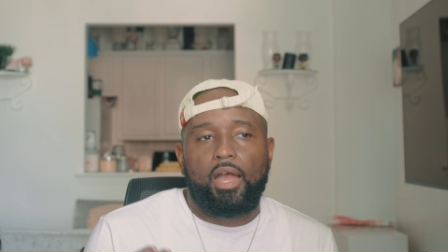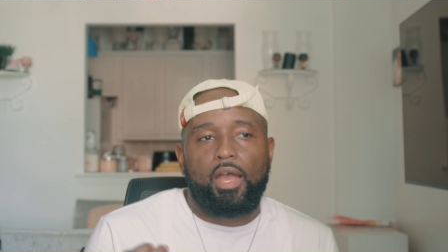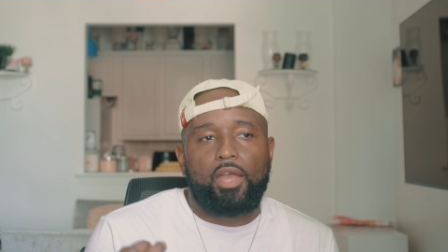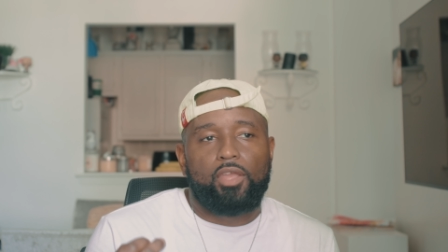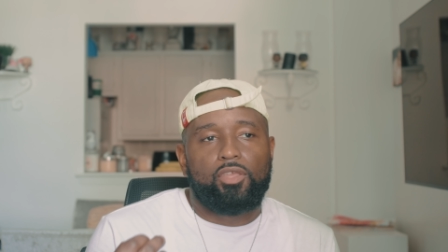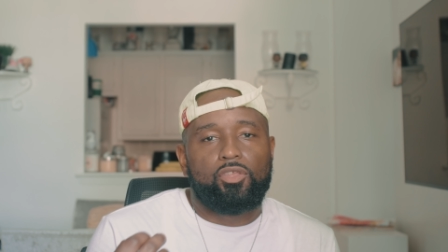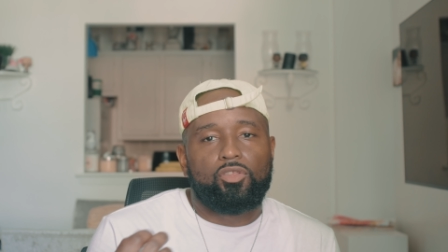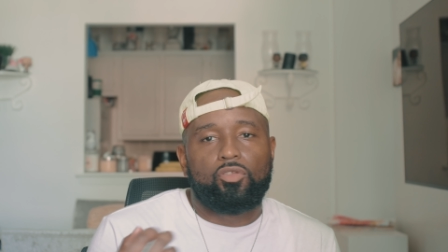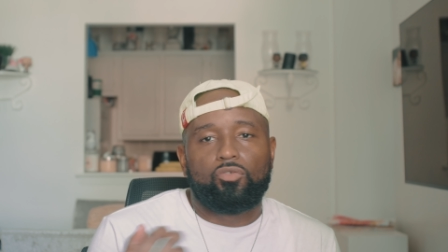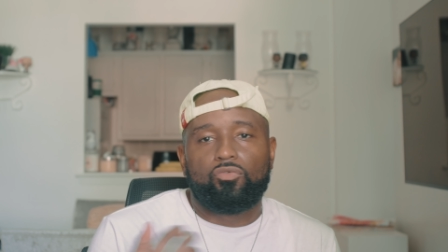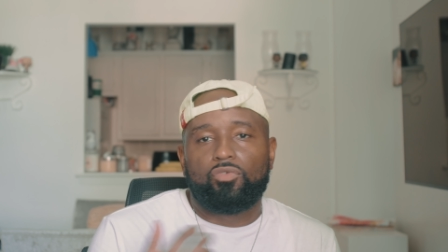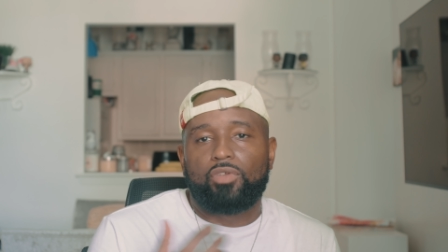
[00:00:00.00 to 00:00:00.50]

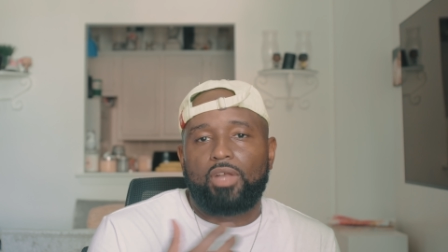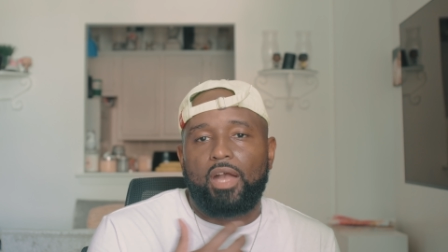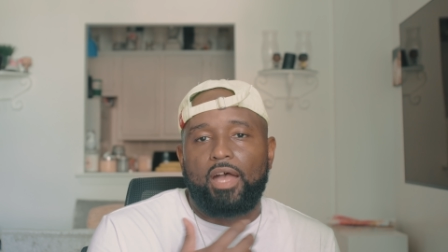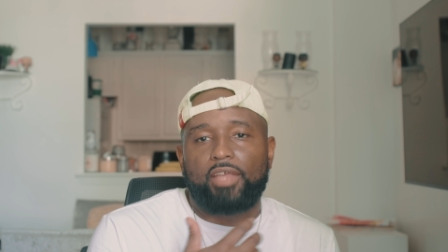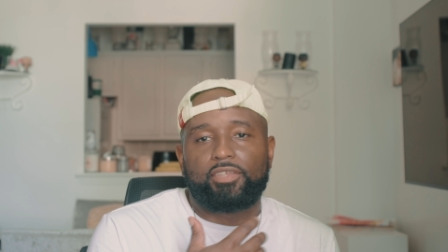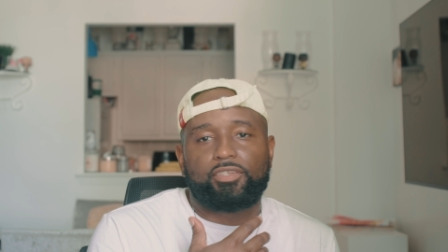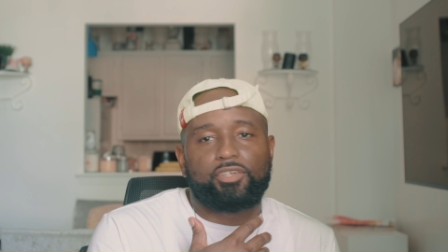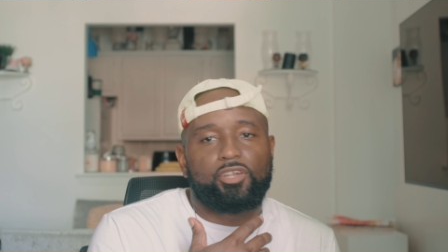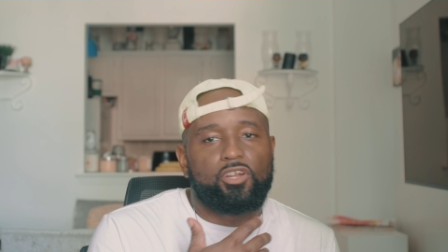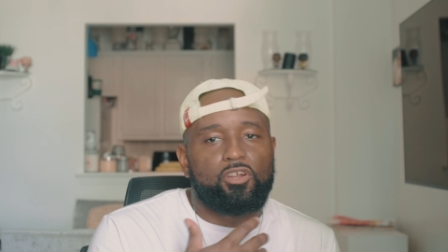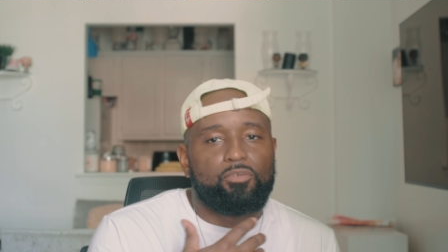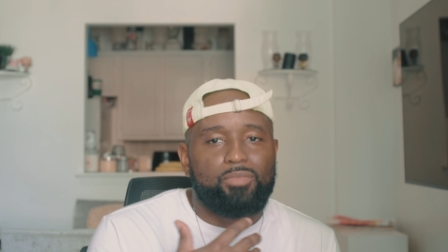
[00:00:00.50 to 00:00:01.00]
You know, you
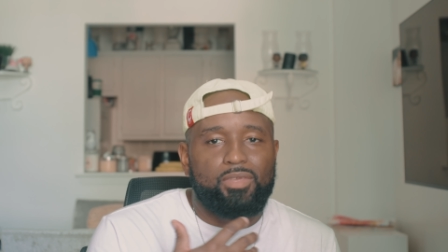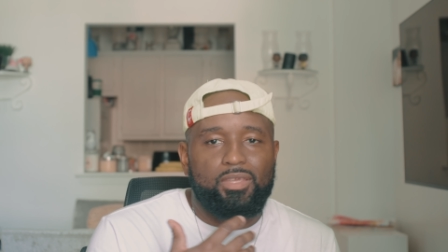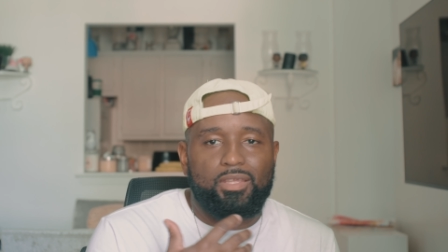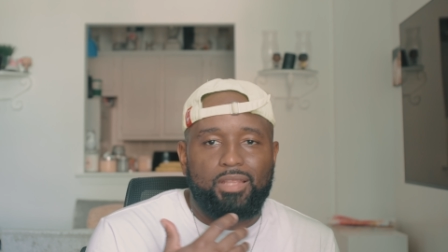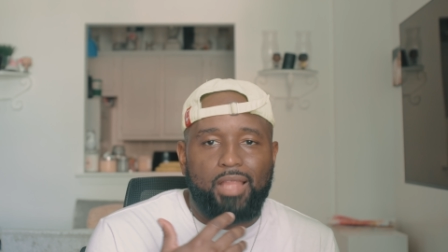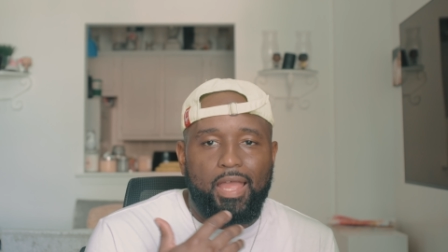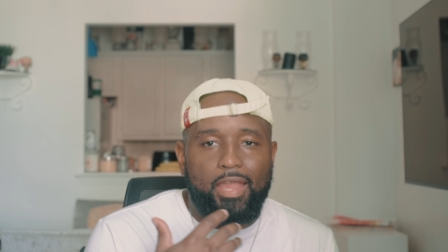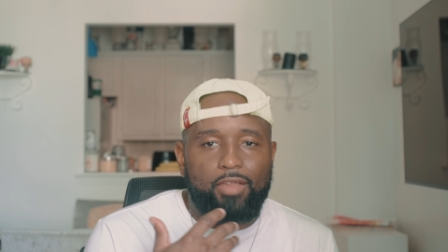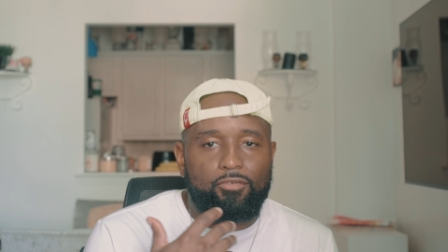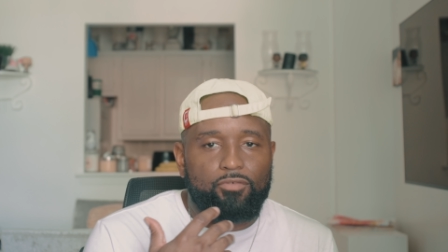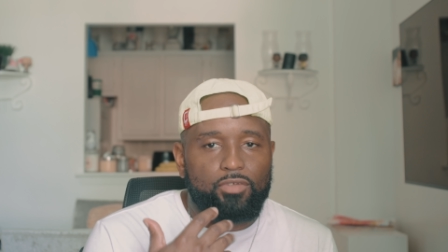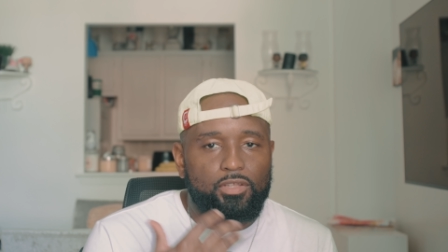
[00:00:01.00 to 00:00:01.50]
guys heard me
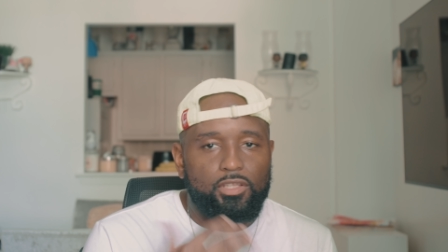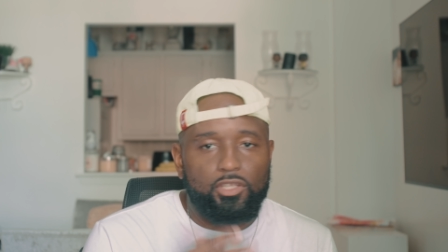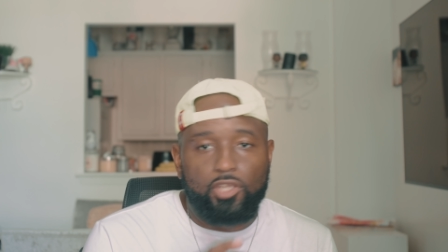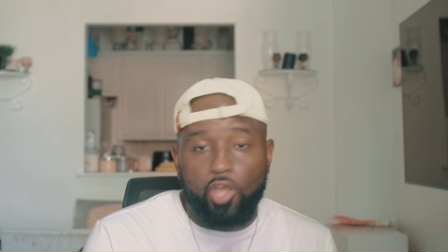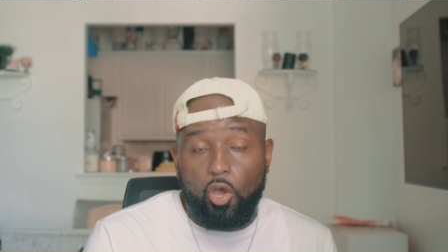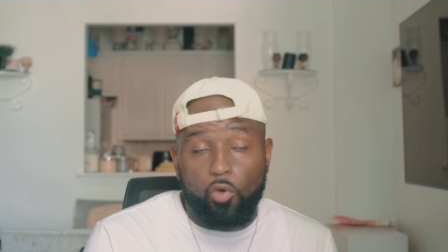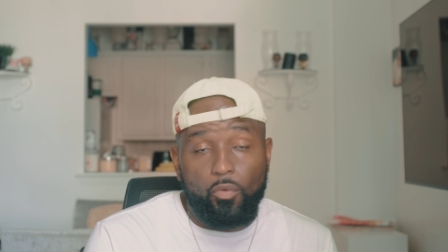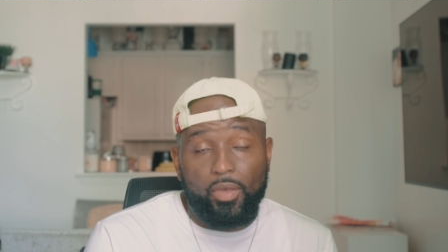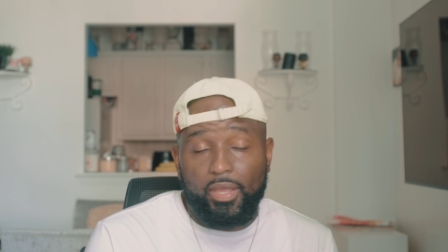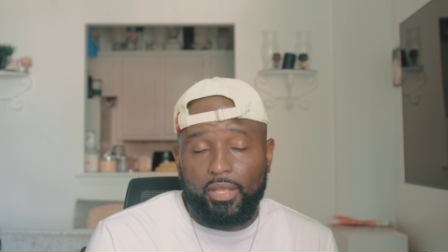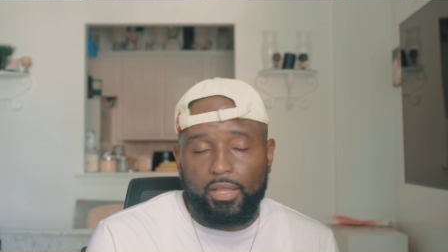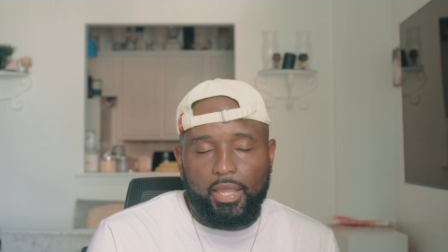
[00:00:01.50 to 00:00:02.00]
like really
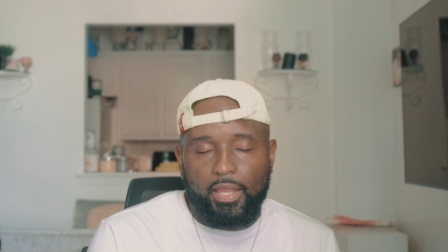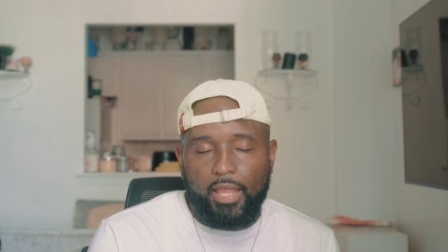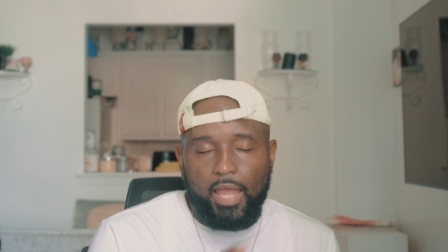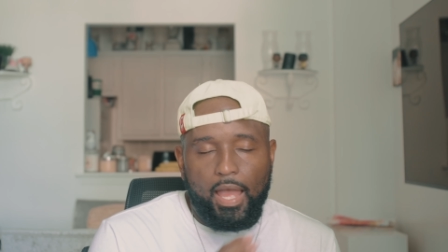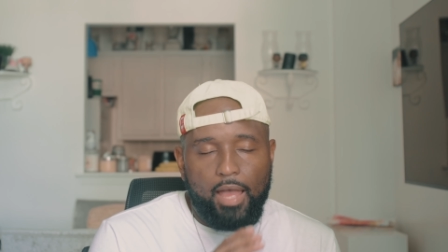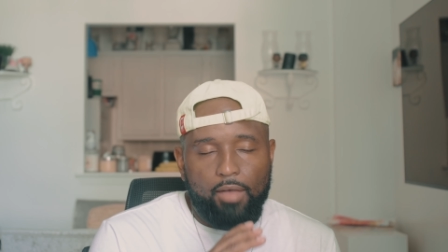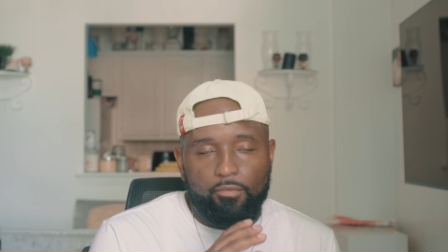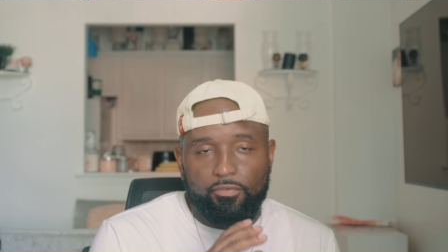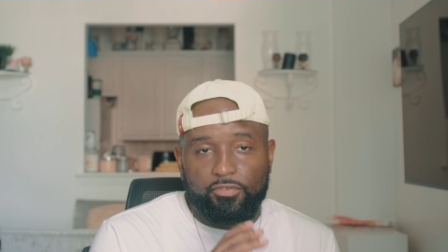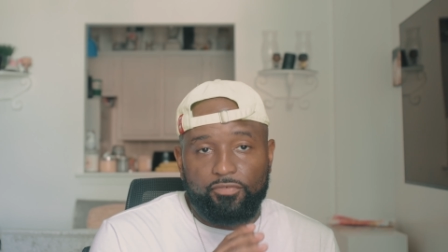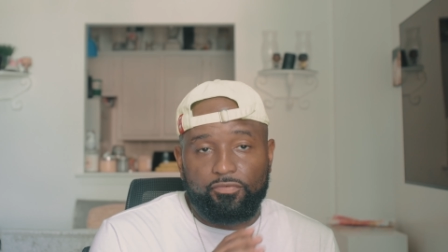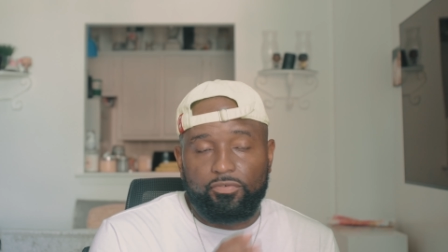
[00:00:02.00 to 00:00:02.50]
go in, like
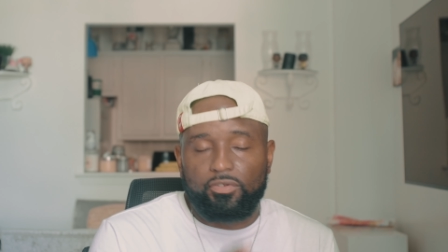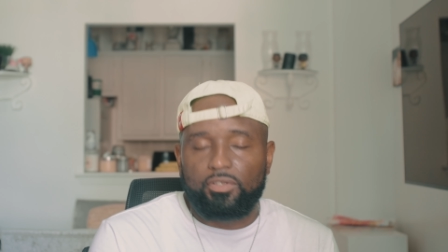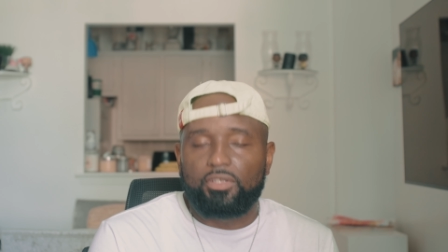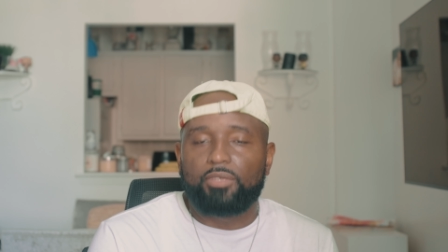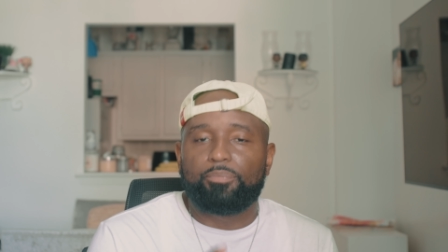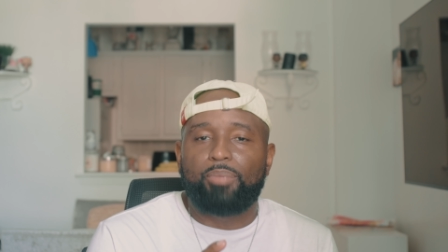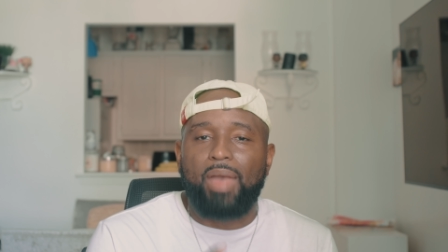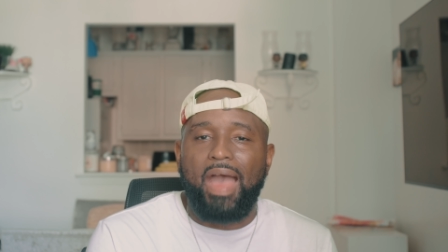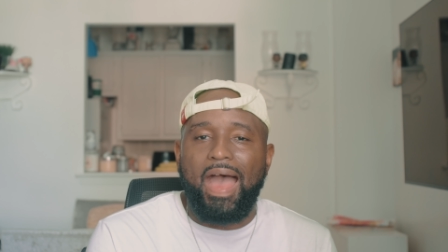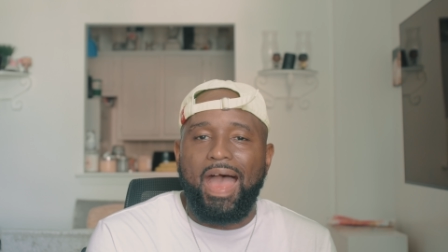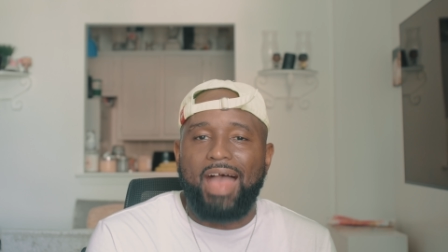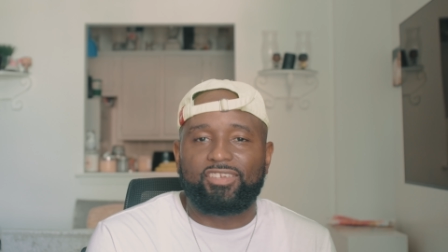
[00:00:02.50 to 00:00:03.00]
I was really
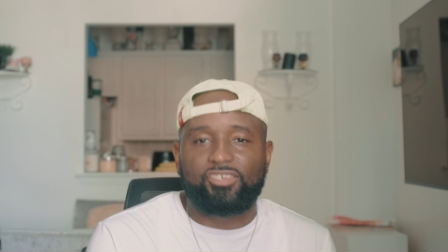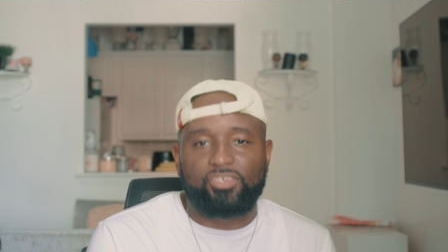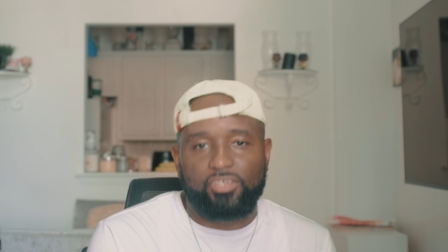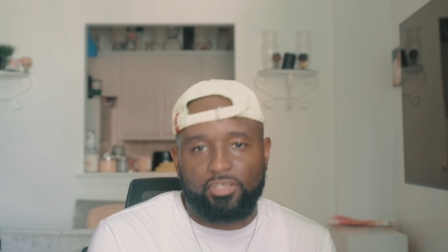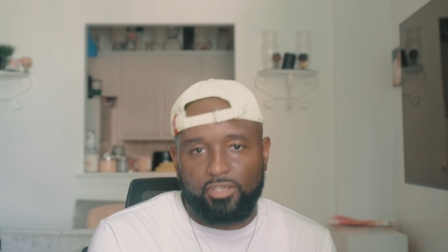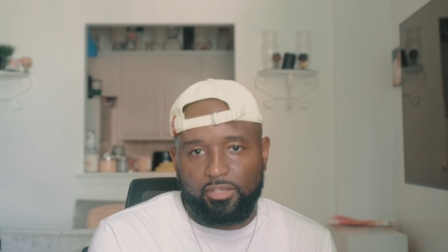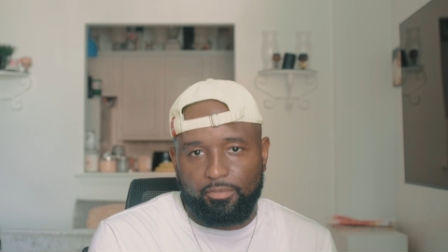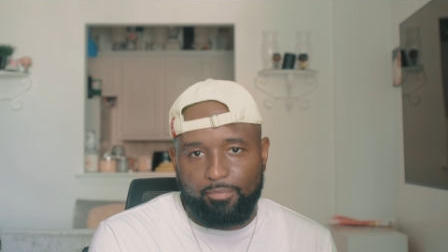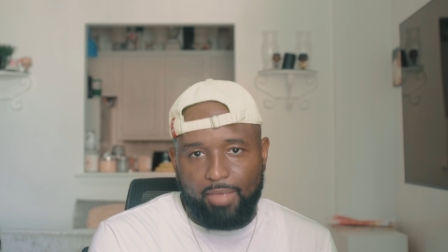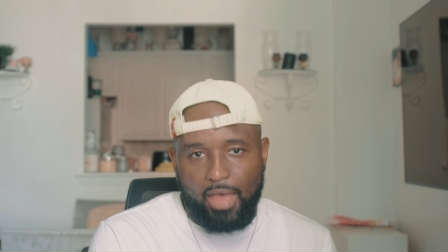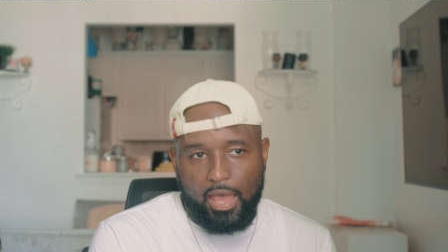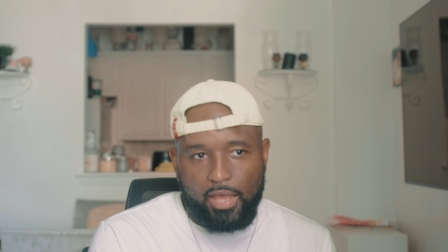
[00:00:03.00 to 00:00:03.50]

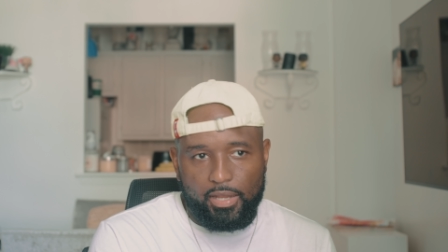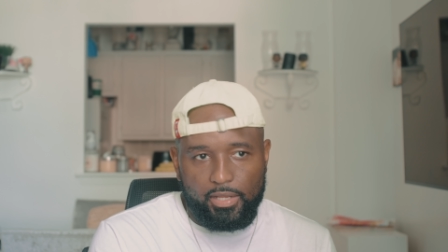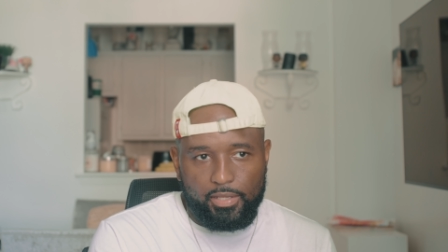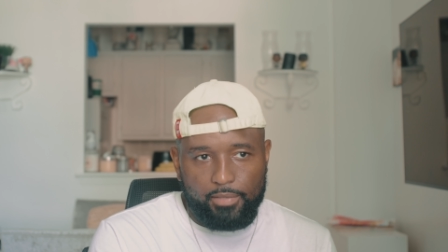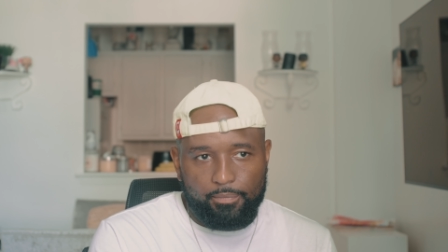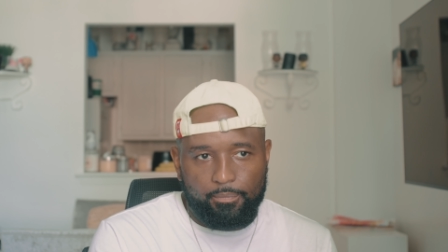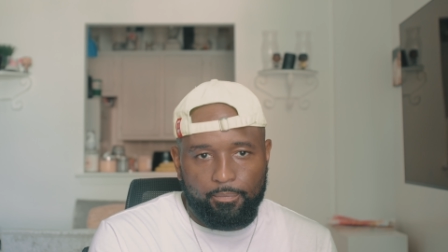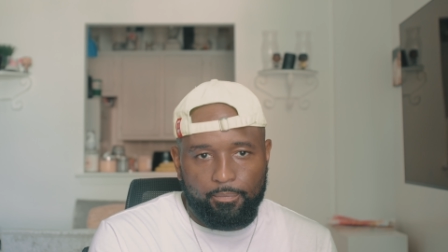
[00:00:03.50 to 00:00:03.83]
passionate about it.